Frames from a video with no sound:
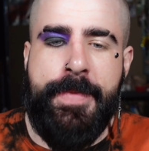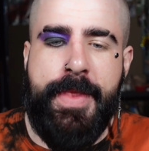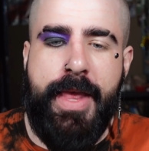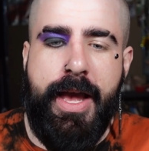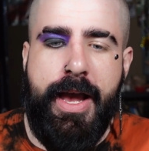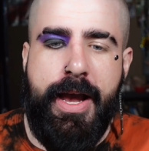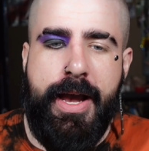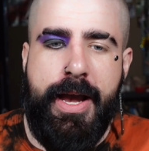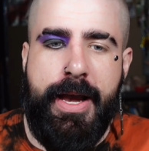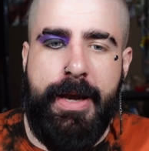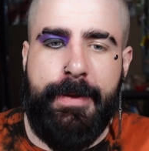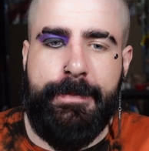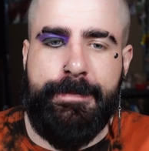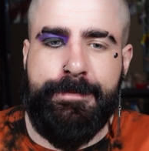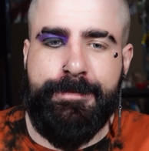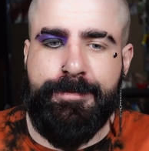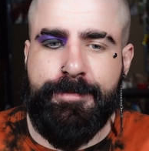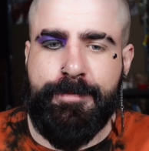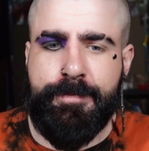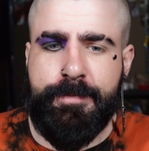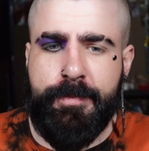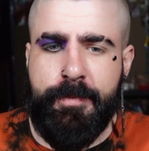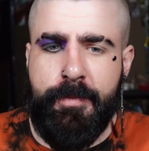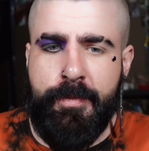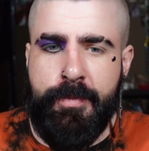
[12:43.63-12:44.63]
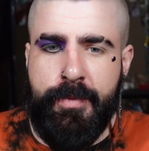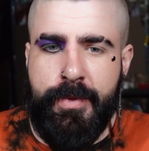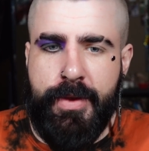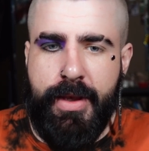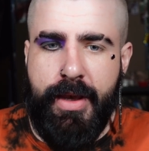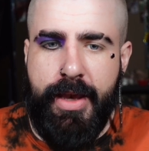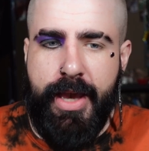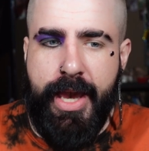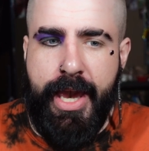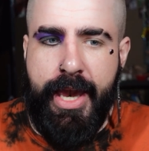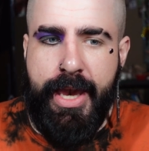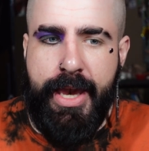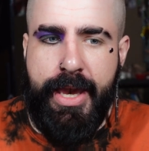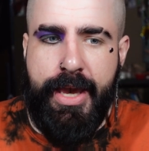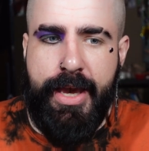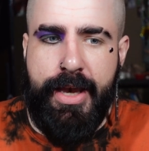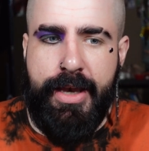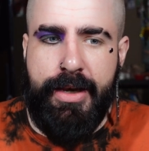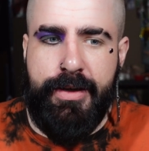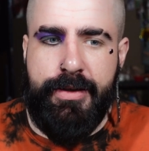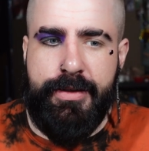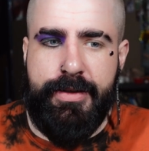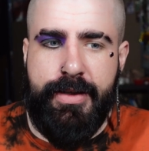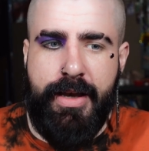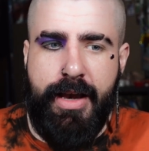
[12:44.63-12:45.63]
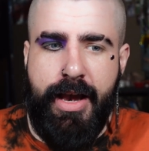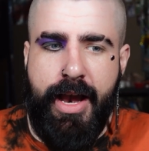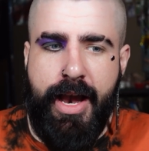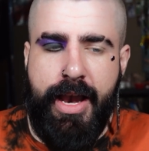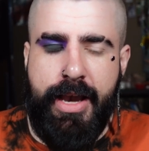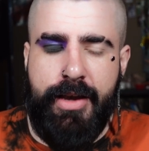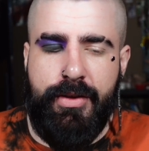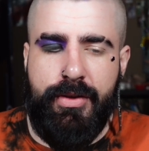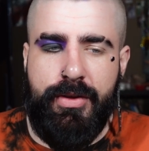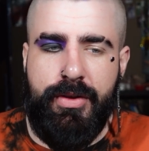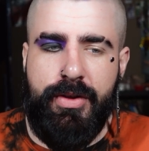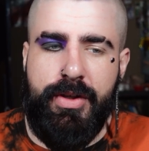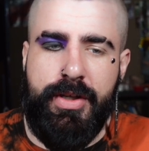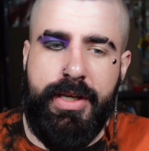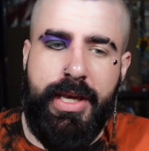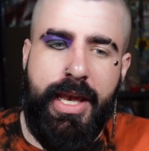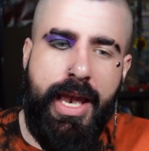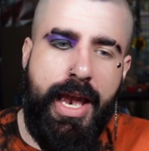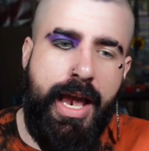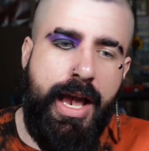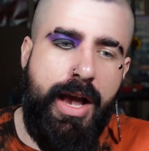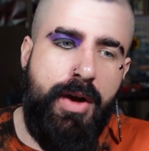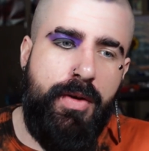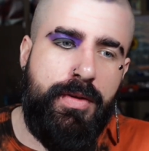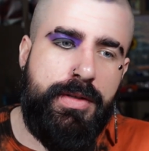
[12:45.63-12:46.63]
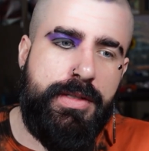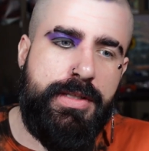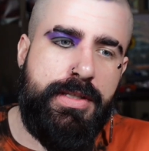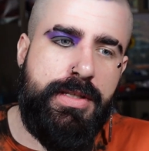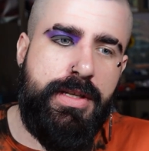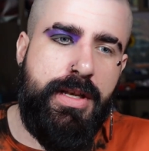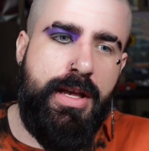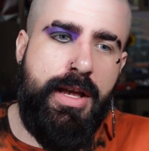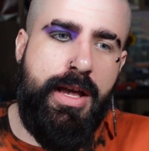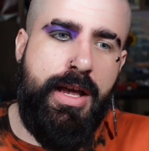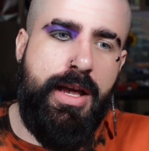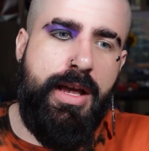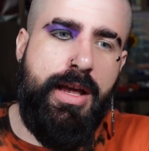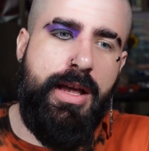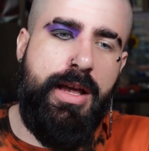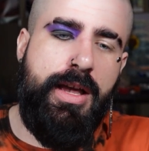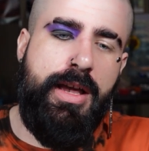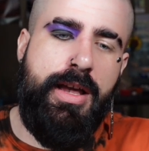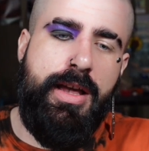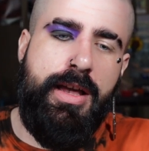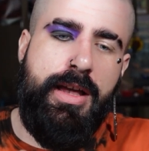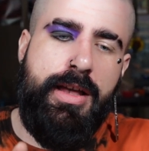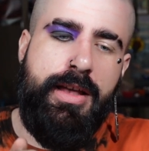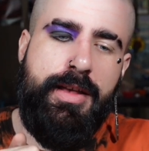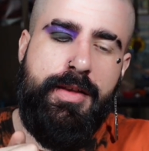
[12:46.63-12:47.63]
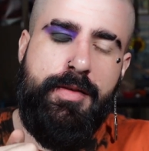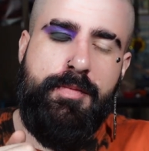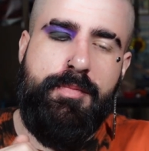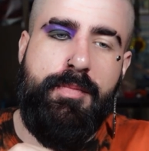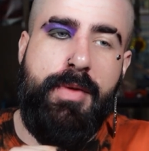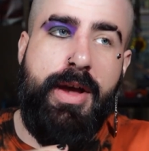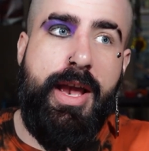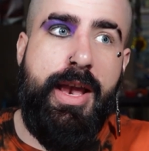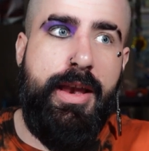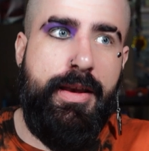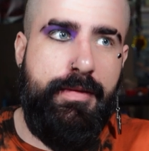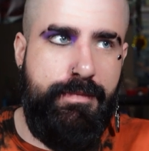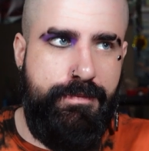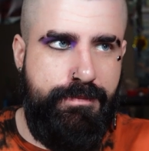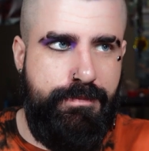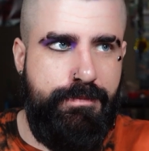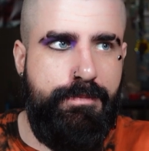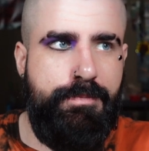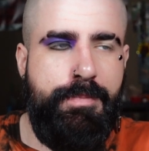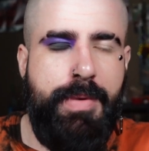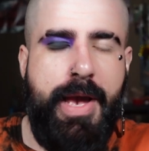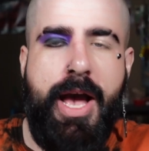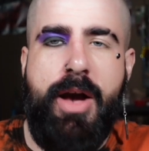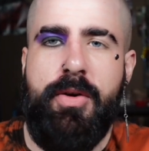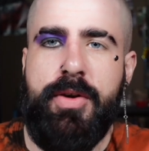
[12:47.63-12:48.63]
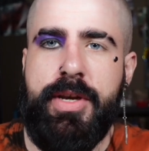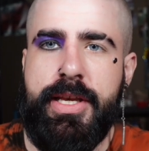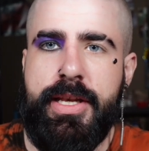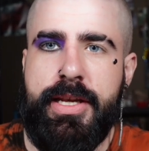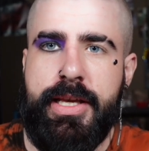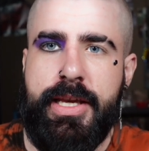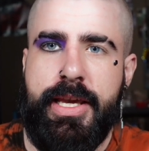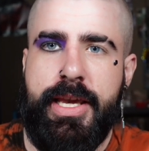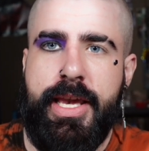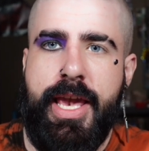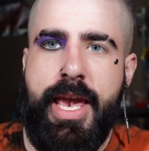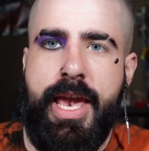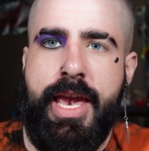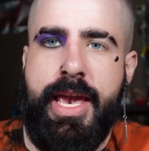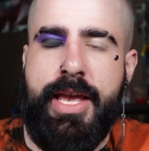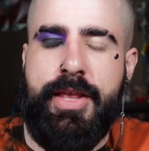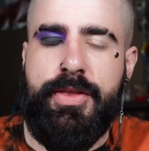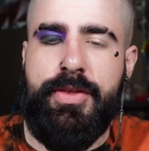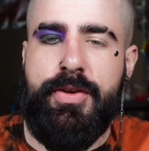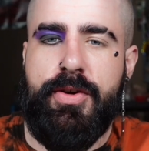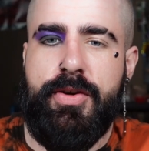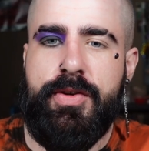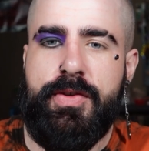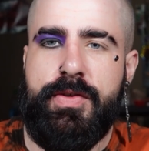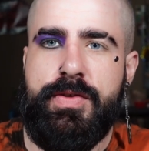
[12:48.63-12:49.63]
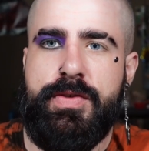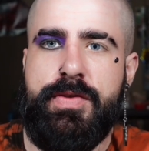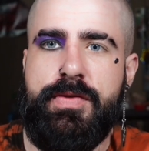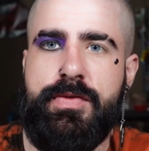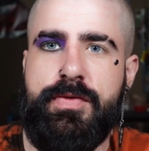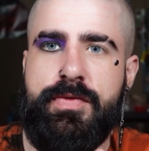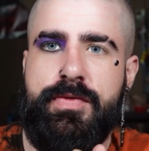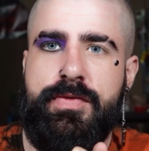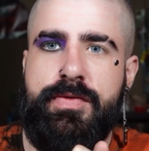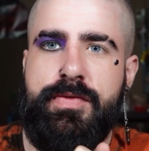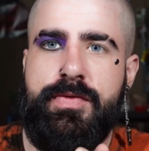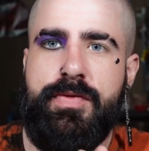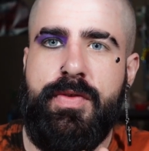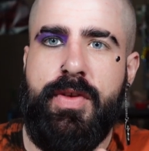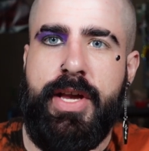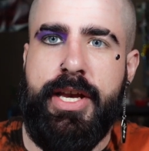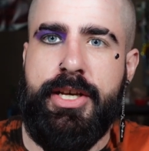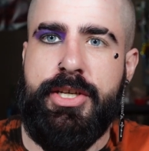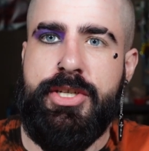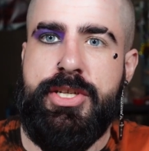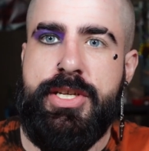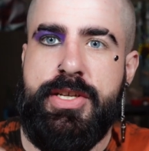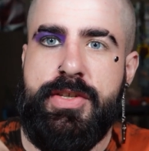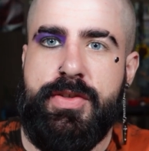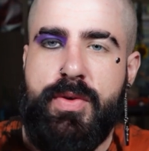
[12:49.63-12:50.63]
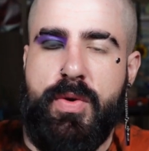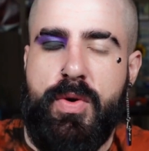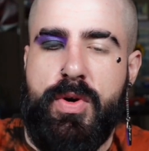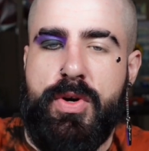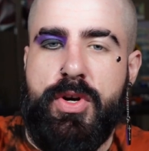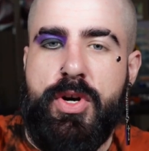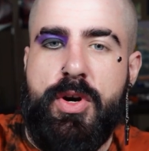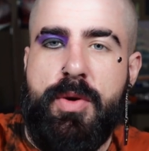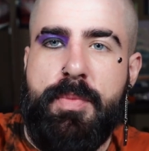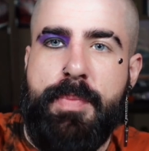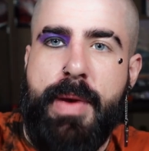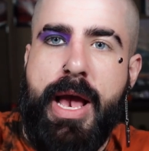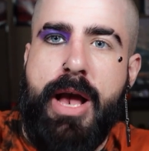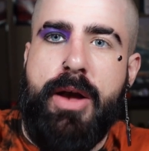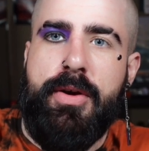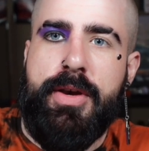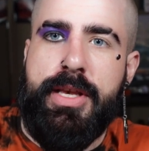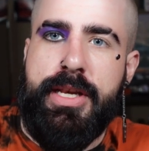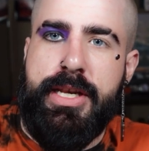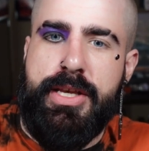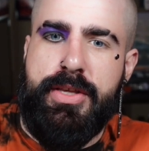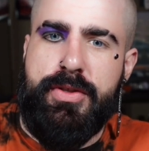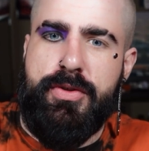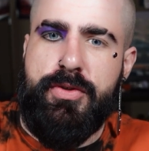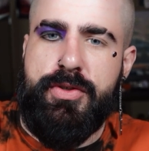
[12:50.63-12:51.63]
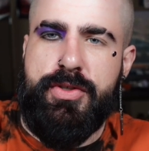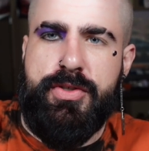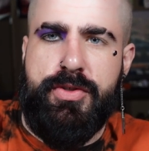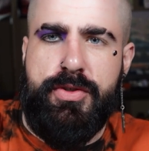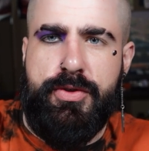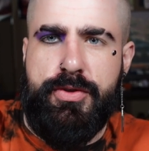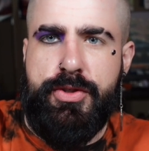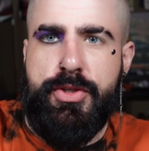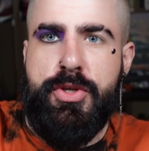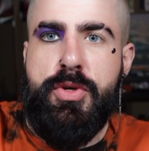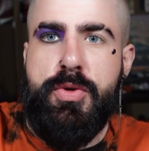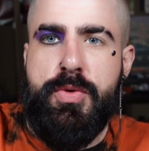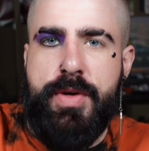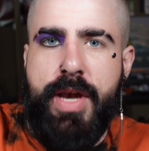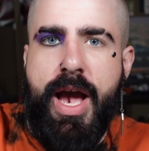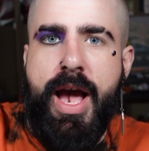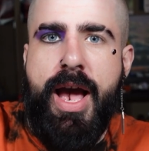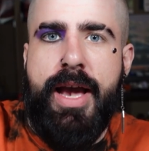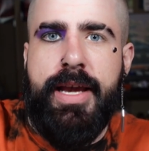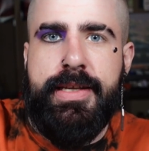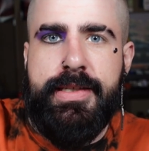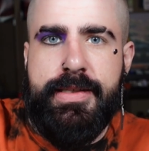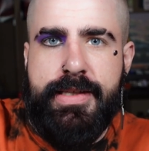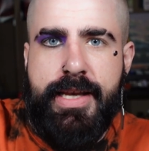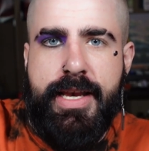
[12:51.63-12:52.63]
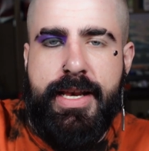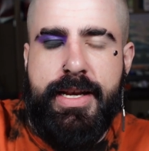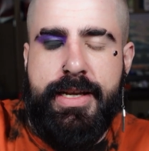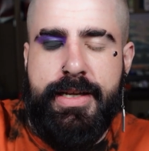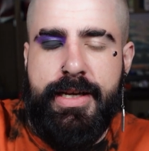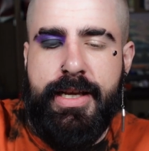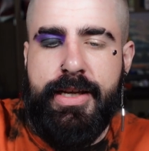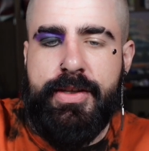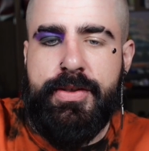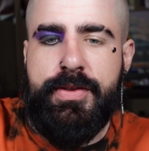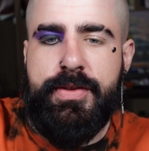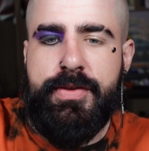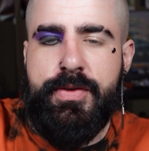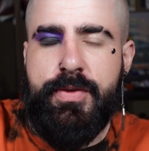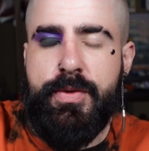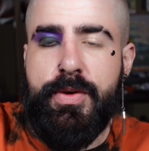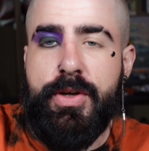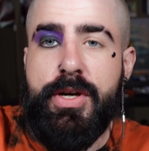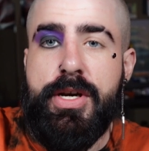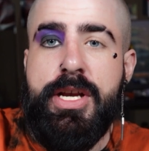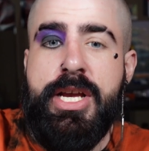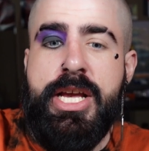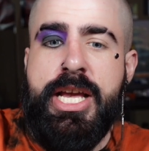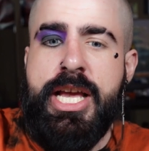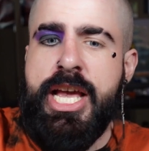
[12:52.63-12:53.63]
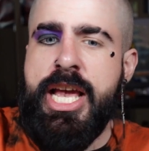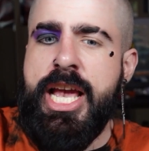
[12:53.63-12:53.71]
Um, and I look out uh, my balcony, and there's like she's on her balcony, and there's, there's two guys standing next to her.